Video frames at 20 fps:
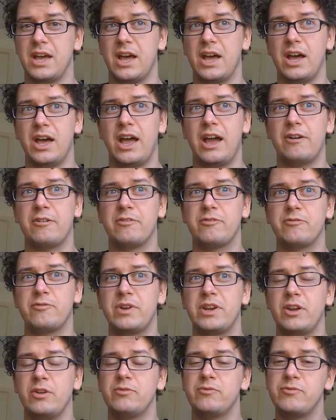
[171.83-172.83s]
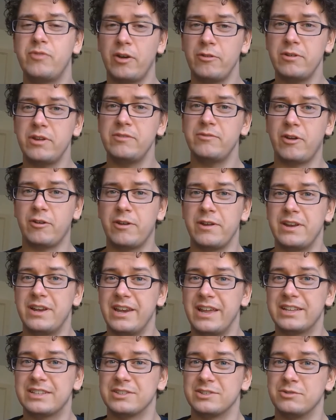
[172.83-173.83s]
However, we know very, very
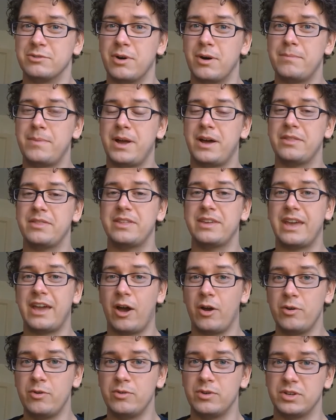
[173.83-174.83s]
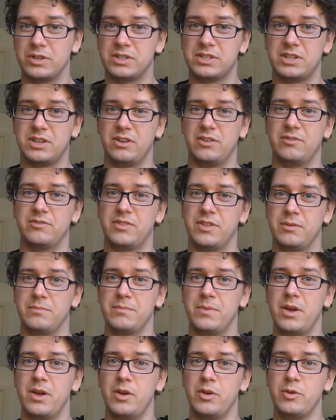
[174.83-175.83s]
little about the owners of
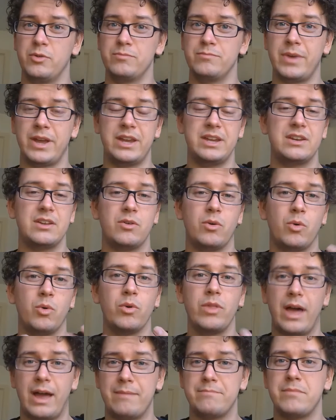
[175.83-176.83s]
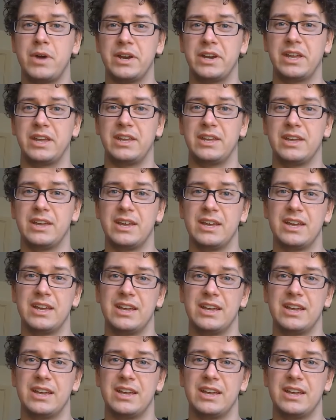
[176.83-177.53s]
them who made all that money.